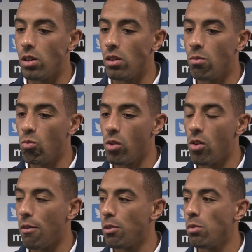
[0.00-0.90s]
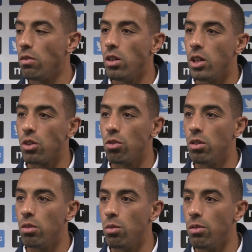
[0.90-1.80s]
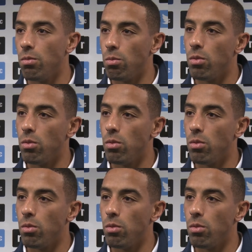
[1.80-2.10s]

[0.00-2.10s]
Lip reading: And, you know, I think we've looked at scoring.